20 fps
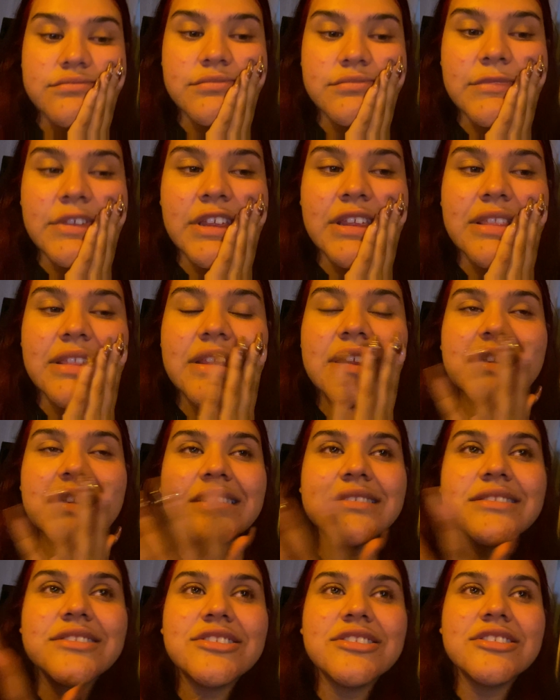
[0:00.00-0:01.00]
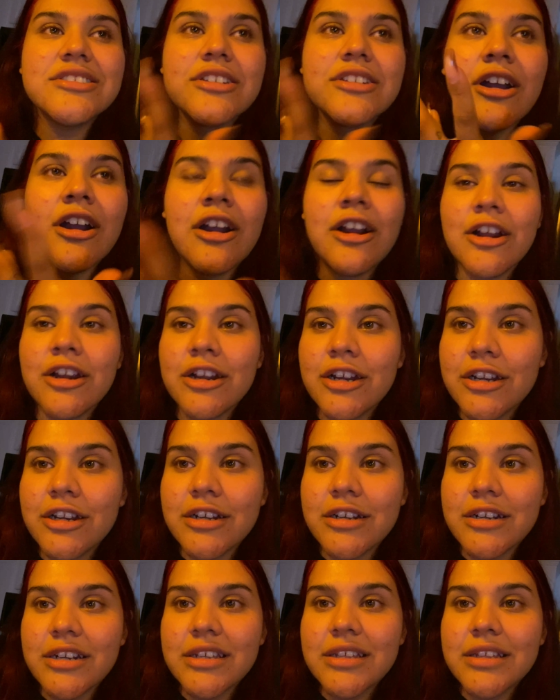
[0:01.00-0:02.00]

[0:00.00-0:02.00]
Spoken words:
I think it's just hard